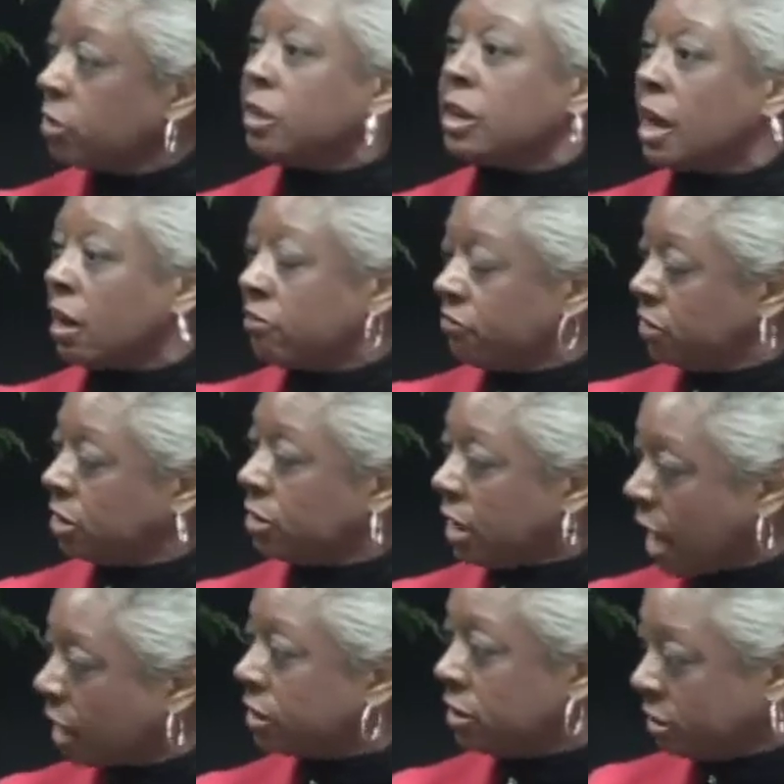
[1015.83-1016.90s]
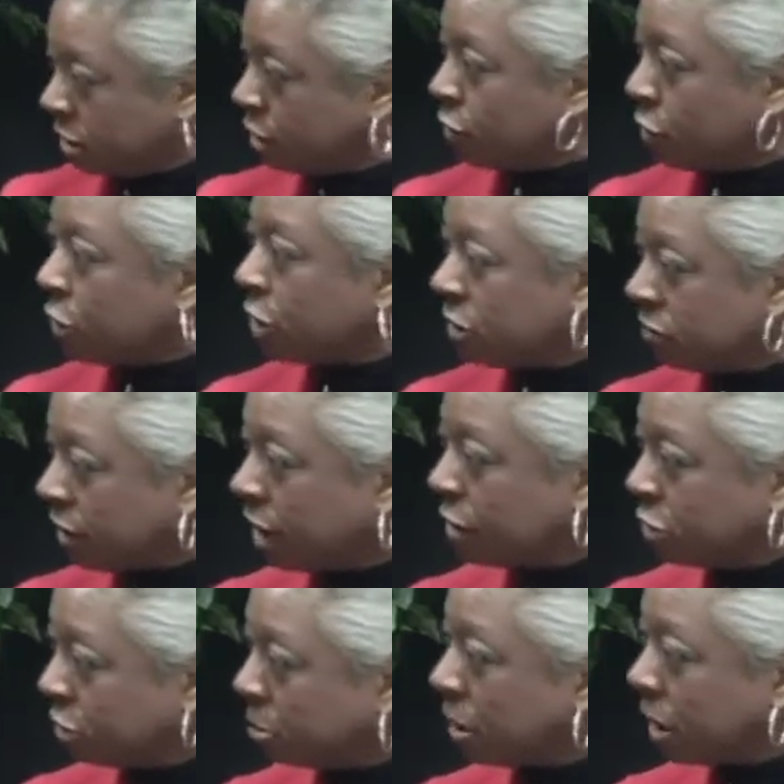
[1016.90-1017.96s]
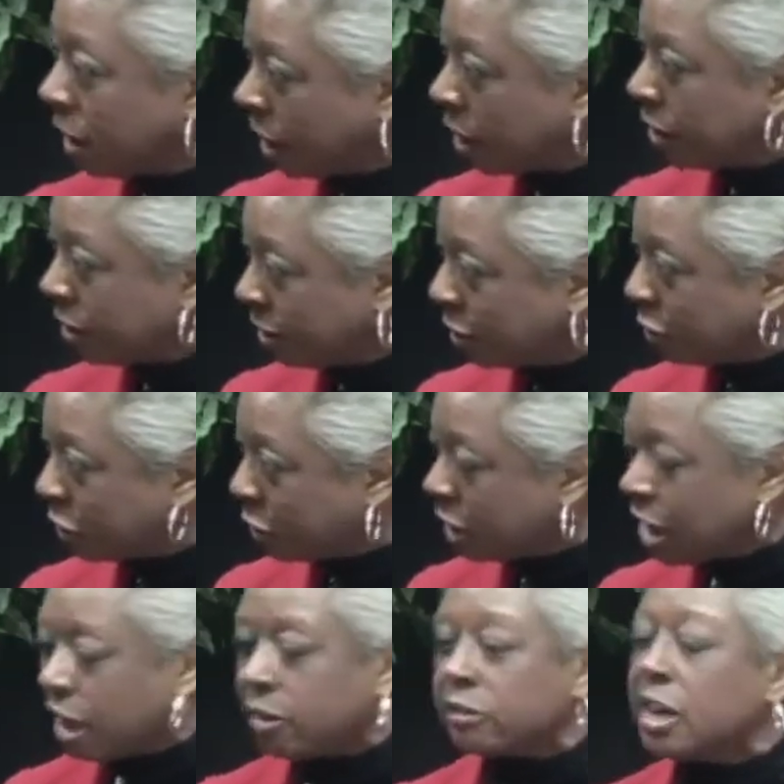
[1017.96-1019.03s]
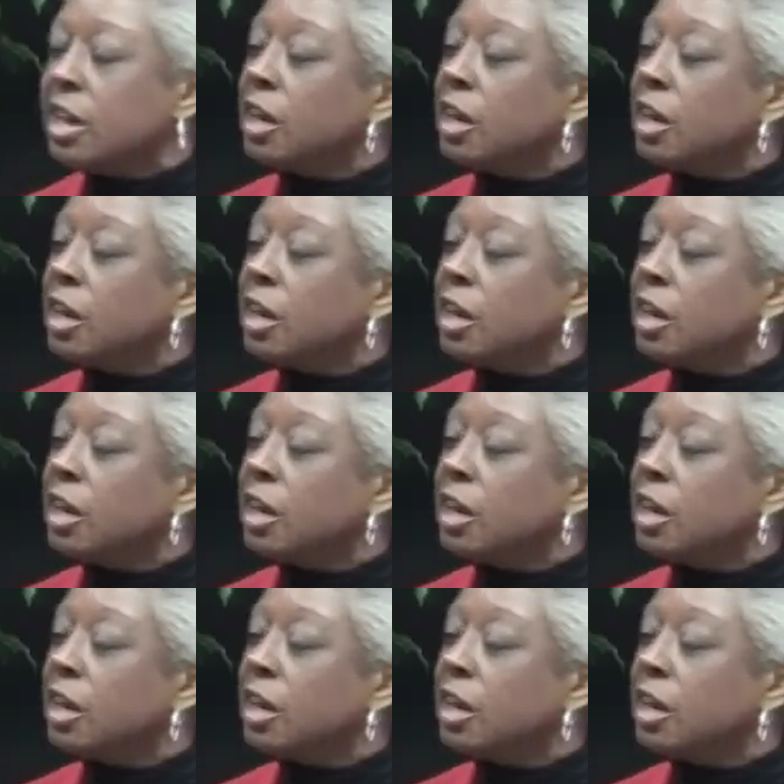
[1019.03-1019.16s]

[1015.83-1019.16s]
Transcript: then I feel I can give her advice about how to live her life.